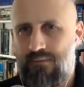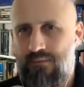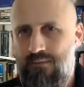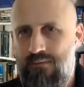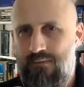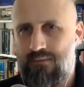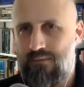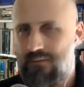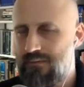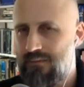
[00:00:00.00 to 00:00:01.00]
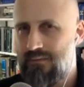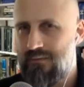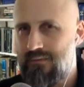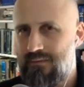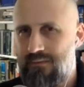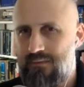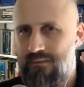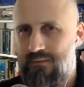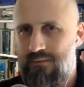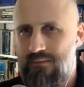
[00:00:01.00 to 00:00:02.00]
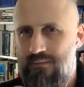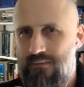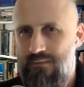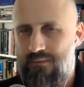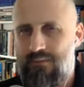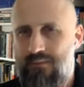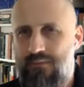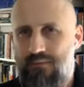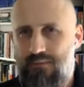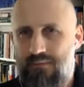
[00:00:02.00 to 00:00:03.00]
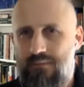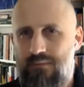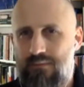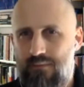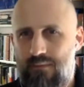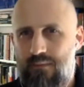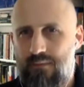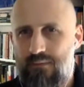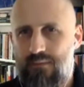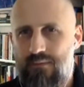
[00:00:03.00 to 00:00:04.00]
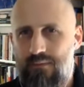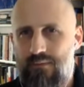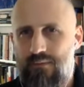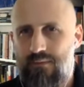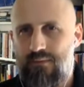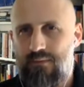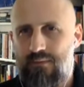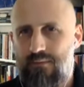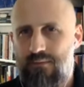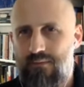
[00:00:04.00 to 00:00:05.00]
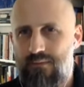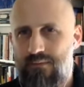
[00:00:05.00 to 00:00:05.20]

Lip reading: The person shown says nothing.